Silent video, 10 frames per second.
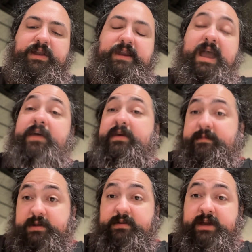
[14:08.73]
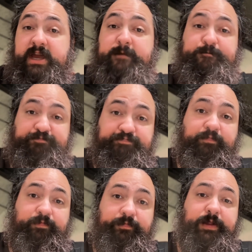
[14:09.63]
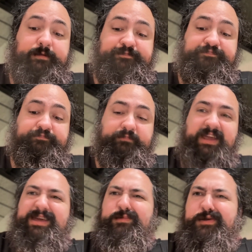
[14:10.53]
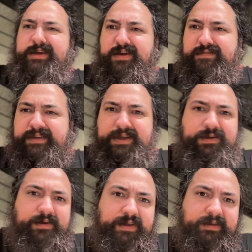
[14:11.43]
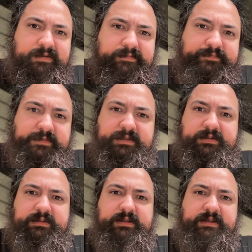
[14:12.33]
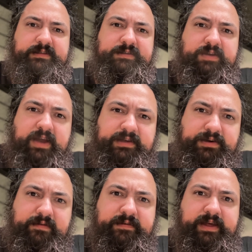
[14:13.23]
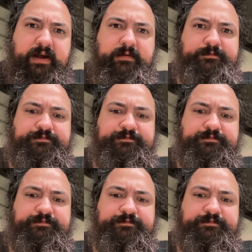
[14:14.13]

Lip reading: Now that I'm doing it, I keep looking over here. You guys are over there.